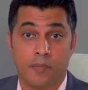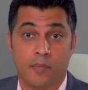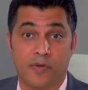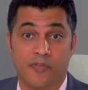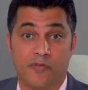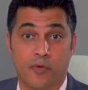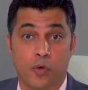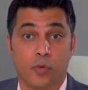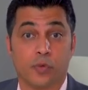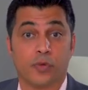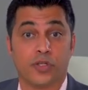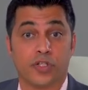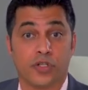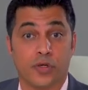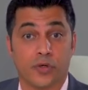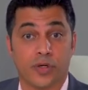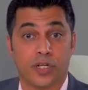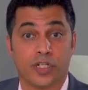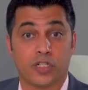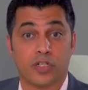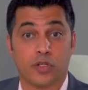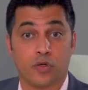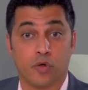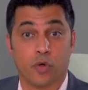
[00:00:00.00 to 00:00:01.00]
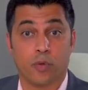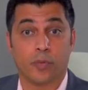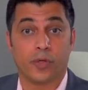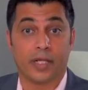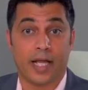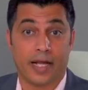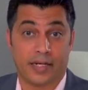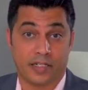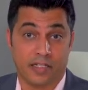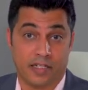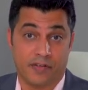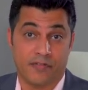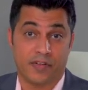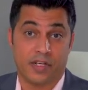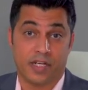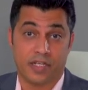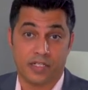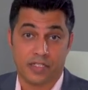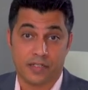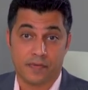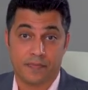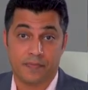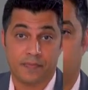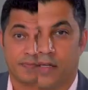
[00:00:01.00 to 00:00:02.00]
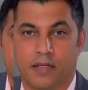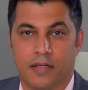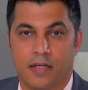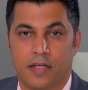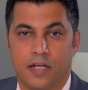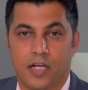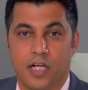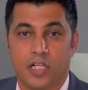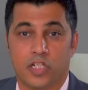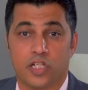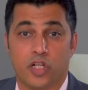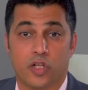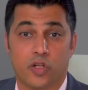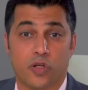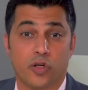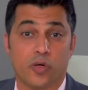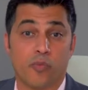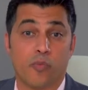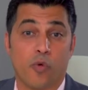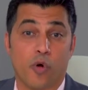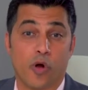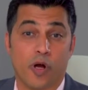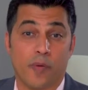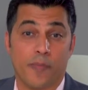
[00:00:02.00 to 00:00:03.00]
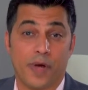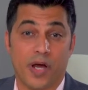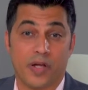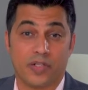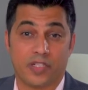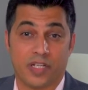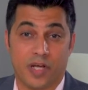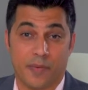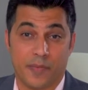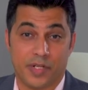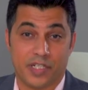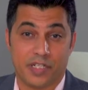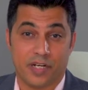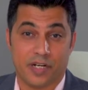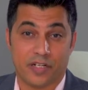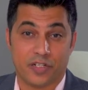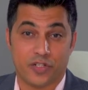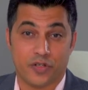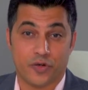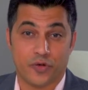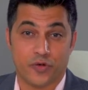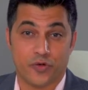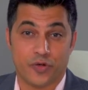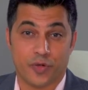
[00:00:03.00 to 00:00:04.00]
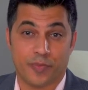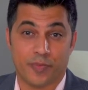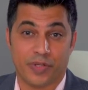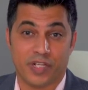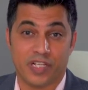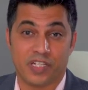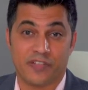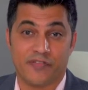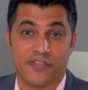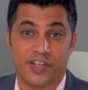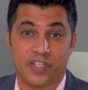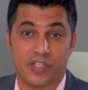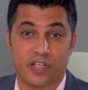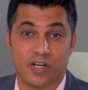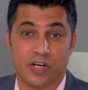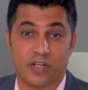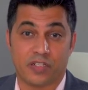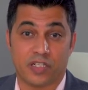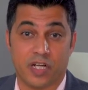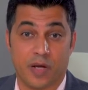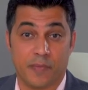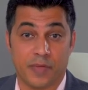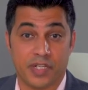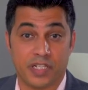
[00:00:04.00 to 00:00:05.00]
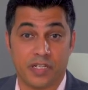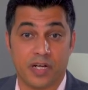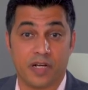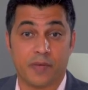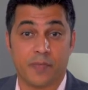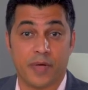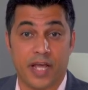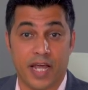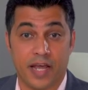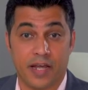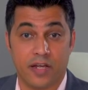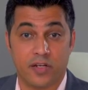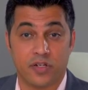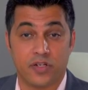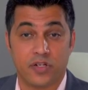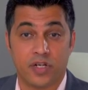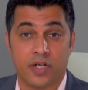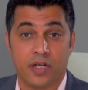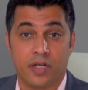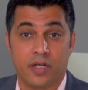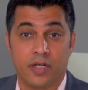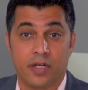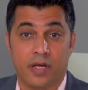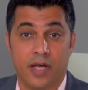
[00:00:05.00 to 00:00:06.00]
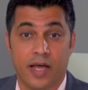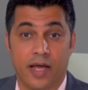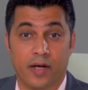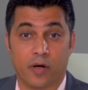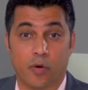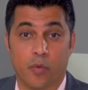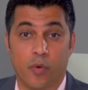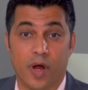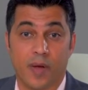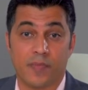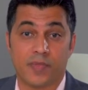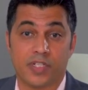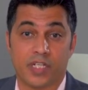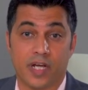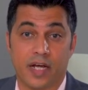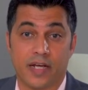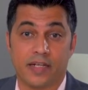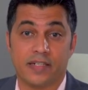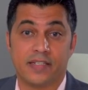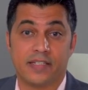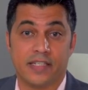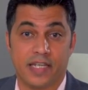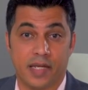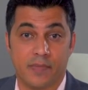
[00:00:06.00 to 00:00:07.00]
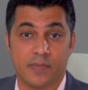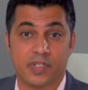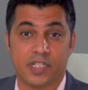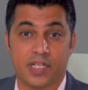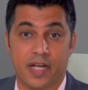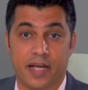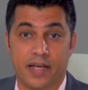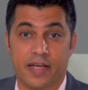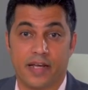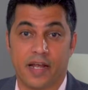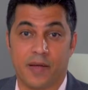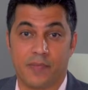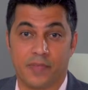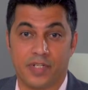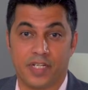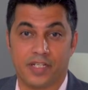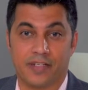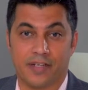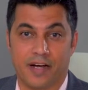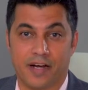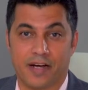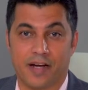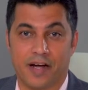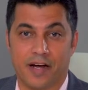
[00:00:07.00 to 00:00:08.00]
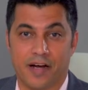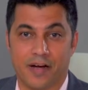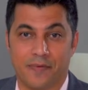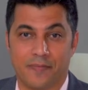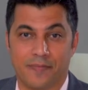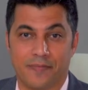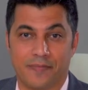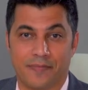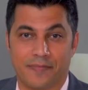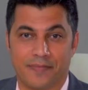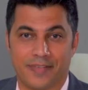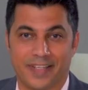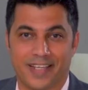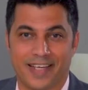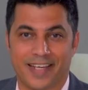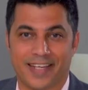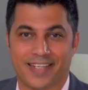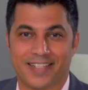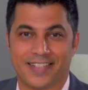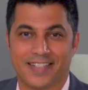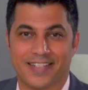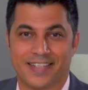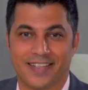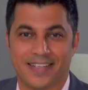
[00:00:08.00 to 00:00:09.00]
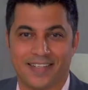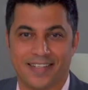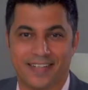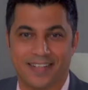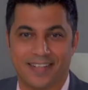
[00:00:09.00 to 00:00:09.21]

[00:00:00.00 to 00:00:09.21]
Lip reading: before returning to normal activities. To learn more about tummy tuck surgery, please visit our tummy tuck page at our website, timsyedmd.com. Thanks.